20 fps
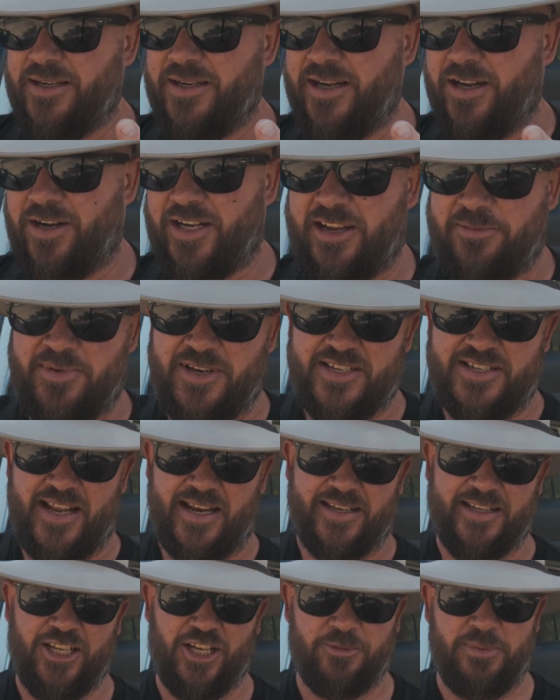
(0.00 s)
it'll give me just
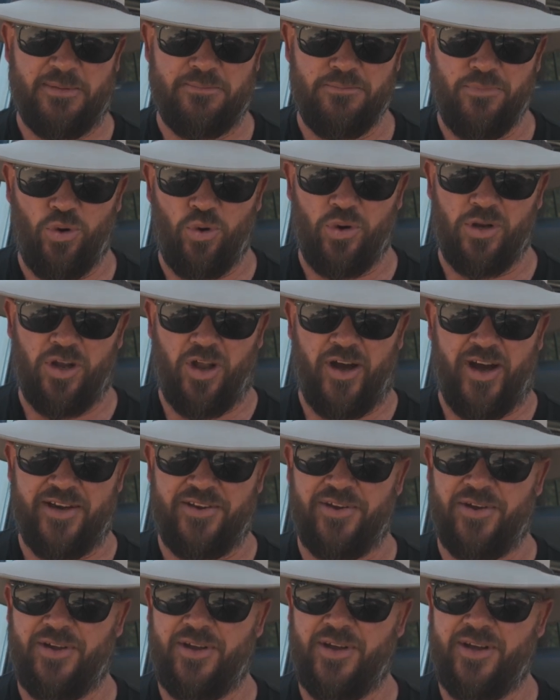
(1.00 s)
that little bit more
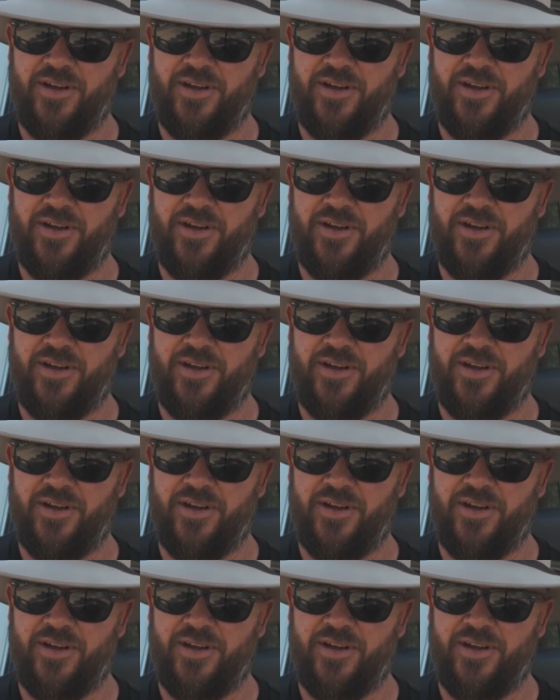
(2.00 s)
light,